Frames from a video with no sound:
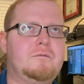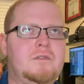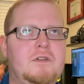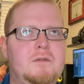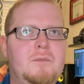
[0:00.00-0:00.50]

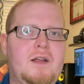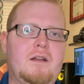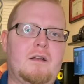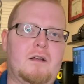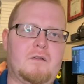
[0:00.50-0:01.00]

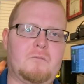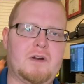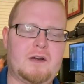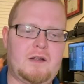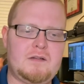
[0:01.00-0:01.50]
depending on what
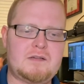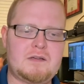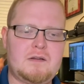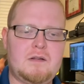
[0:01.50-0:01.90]
it is,